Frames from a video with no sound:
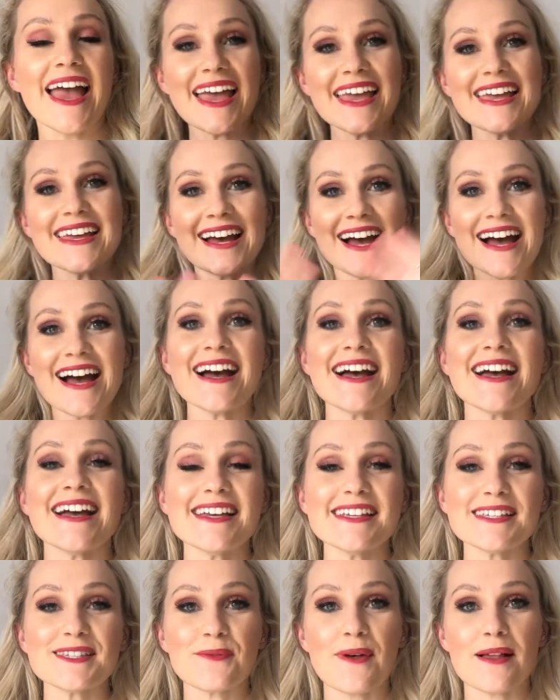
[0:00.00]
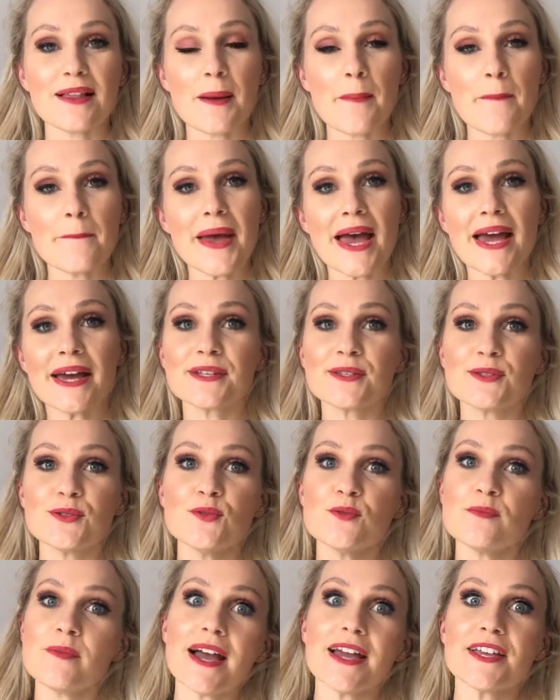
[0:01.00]
Hey guys, welcome back to
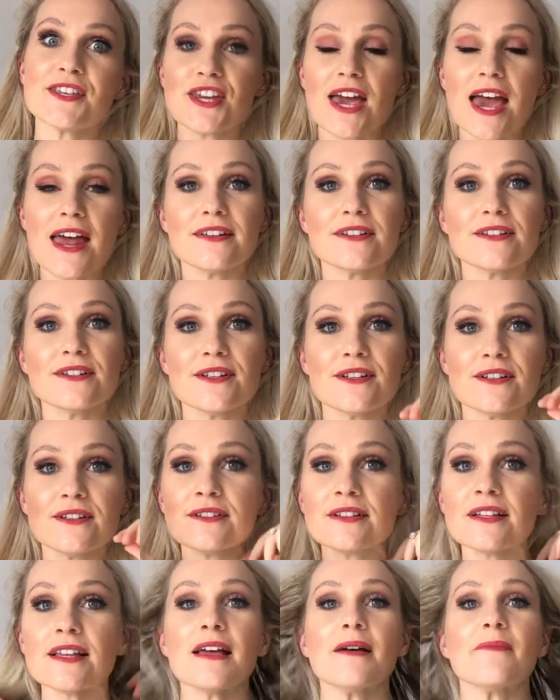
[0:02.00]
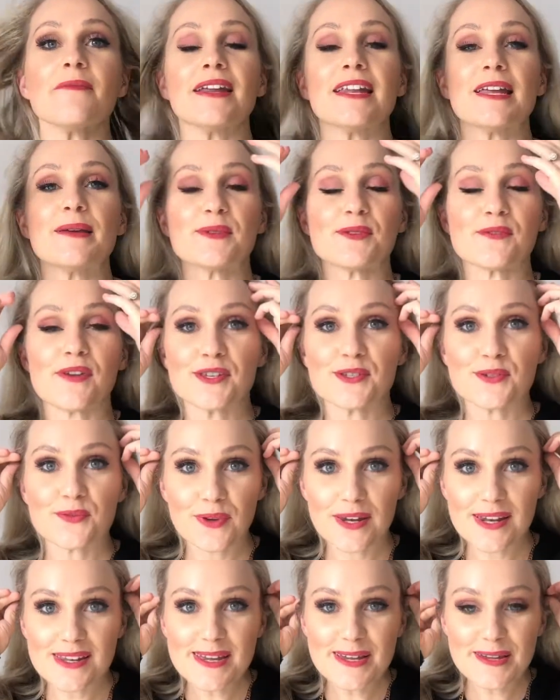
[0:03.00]
my channel. My name is Rachel
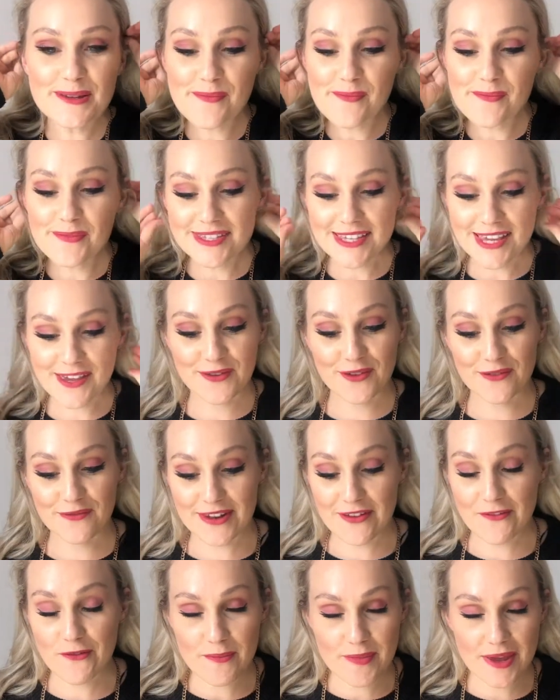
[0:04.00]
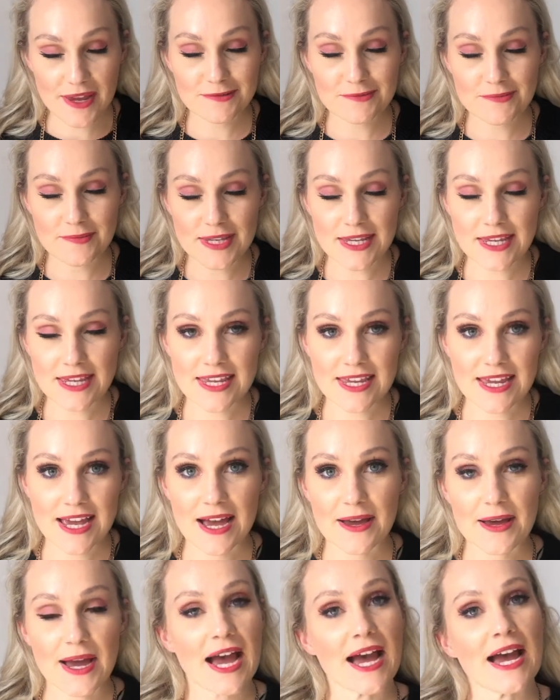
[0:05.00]
Williams. If you've never met me,
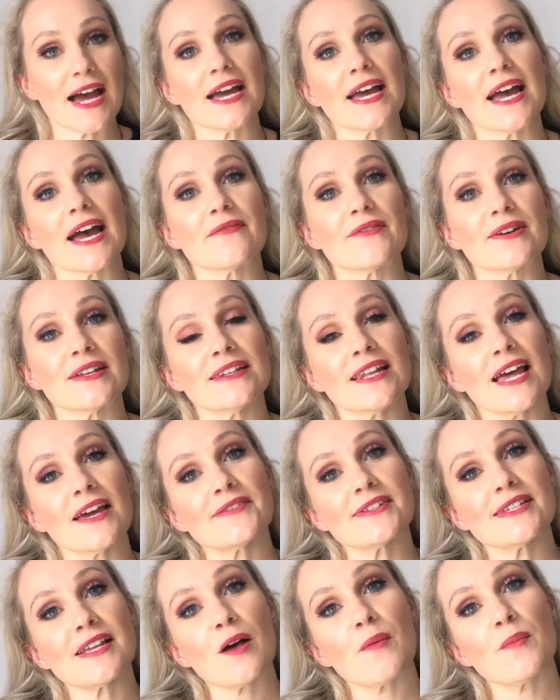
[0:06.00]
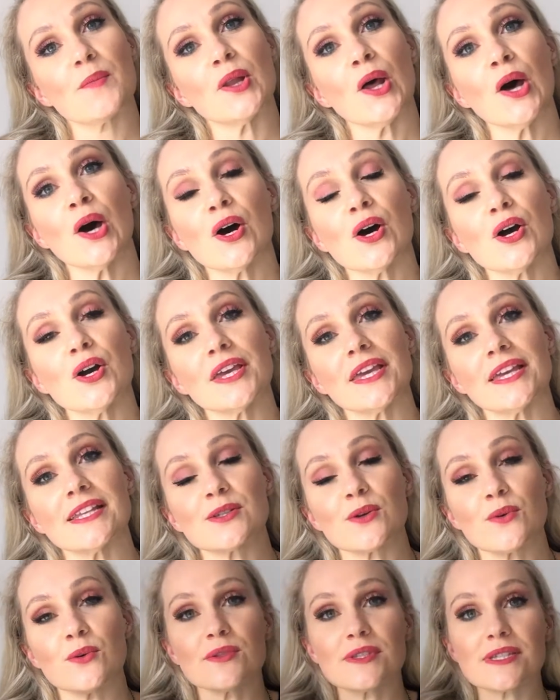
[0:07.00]
I have a lifestyle blog.
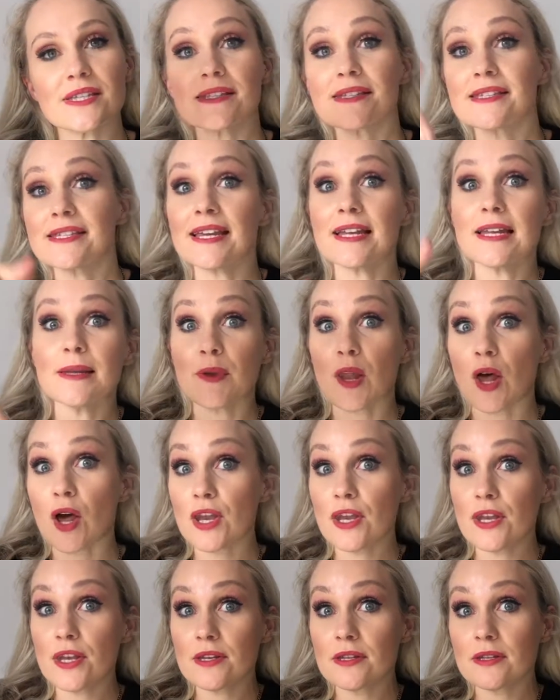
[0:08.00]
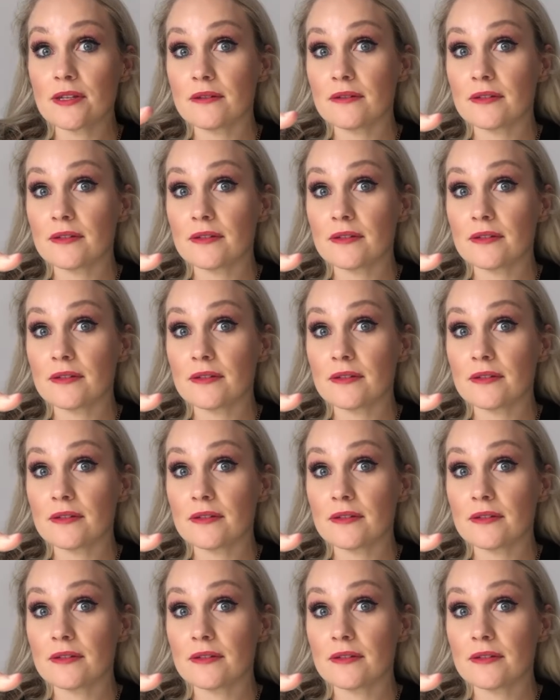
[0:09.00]
It's called Sincerely Blonde.